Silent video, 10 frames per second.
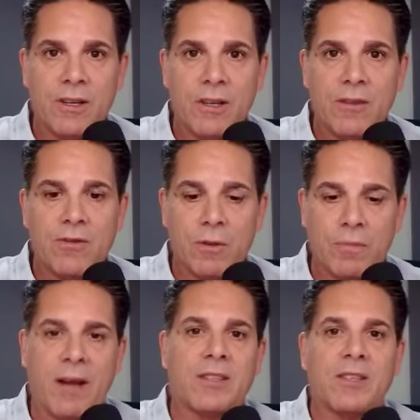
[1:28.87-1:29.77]
through the
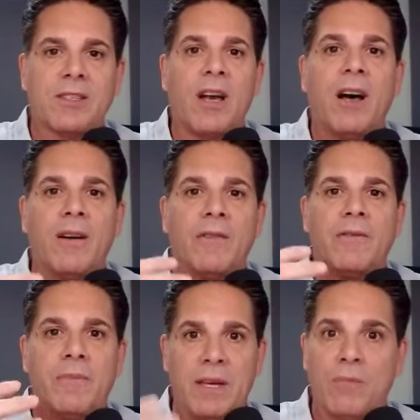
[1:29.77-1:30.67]
process
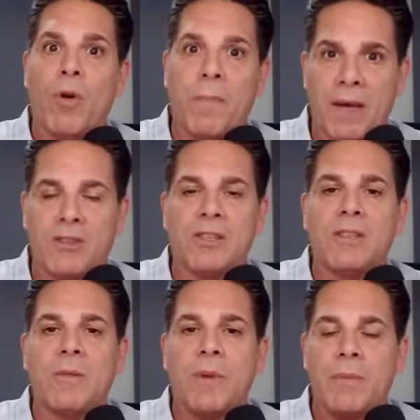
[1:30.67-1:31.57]
of being more patient,
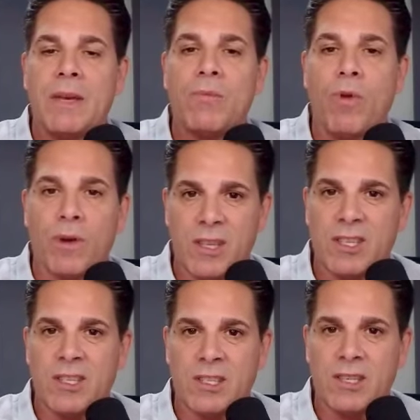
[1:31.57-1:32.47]
but being more
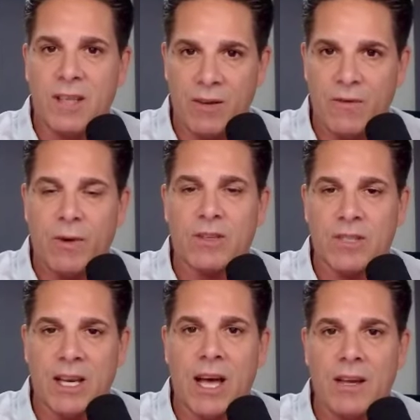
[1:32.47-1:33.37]
insistent and
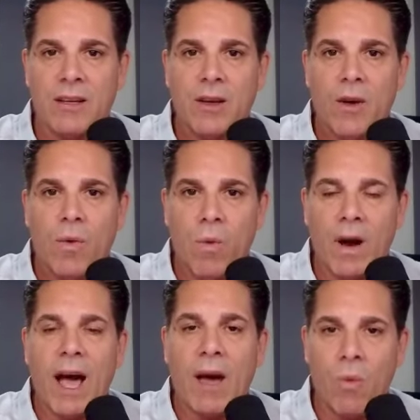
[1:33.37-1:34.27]
focusing on
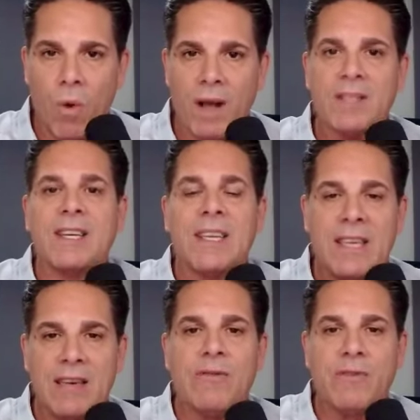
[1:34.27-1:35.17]
what I want to
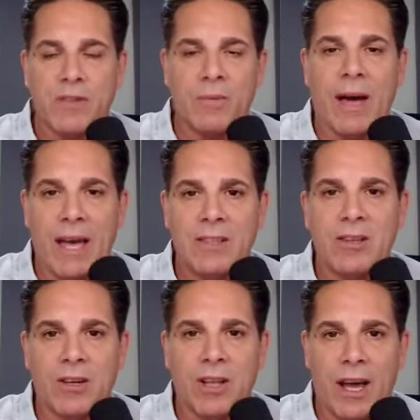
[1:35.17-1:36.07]
give to my
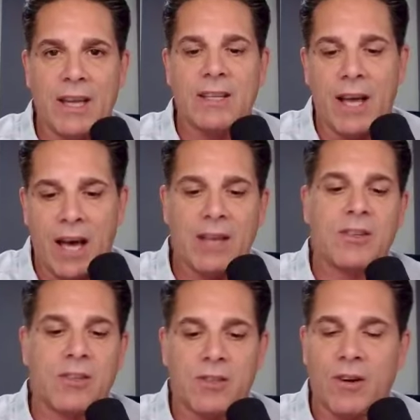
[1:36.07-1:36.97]
ideal client, I
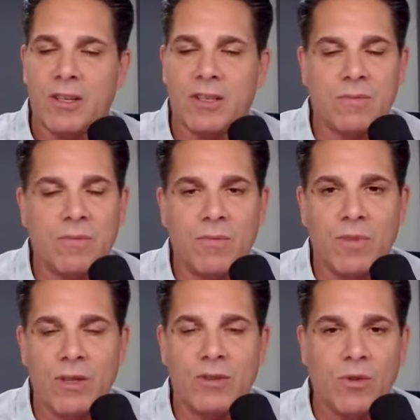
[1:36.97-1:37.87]
just started to
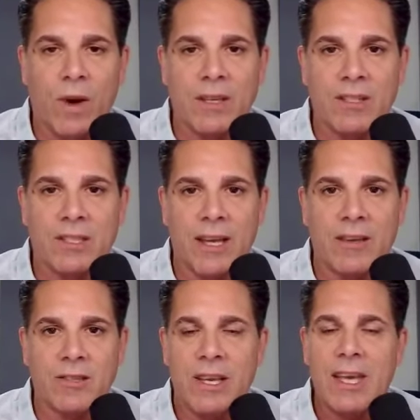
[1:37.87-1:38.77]
really do well in
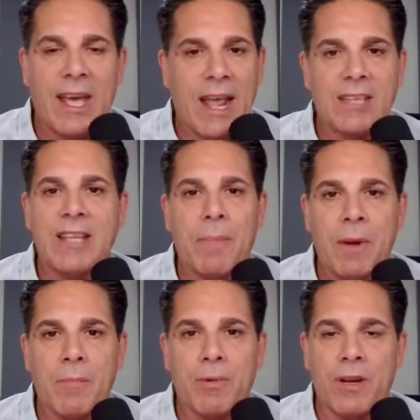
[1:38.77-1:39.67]
sales. It has not been
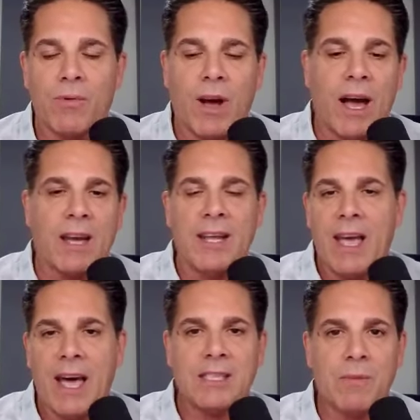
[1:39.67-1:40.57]
a pretty ride,
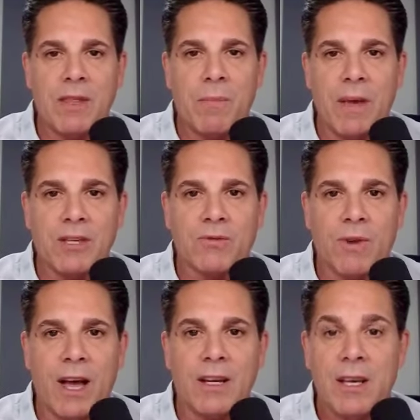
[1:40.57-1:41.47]
hasn't been the best
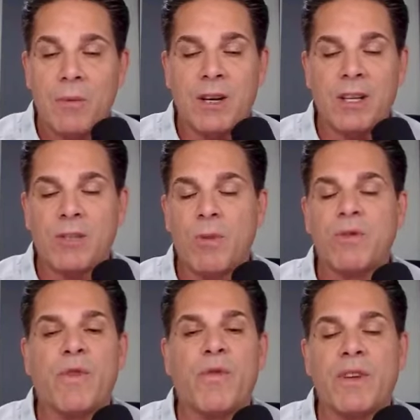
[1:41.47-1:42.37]
ride, but it is the most
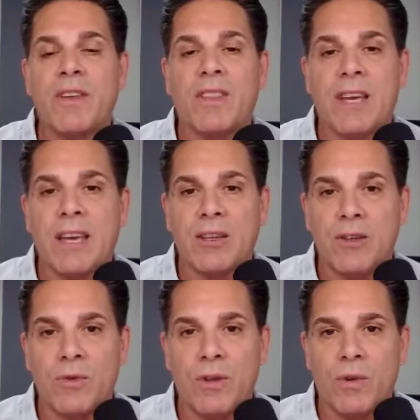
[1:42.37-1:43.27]
fulfilling thing I can
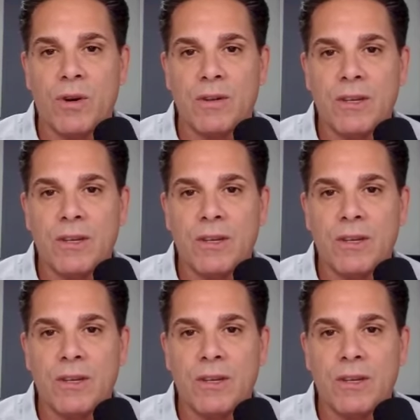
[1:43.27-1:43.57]
do in the world.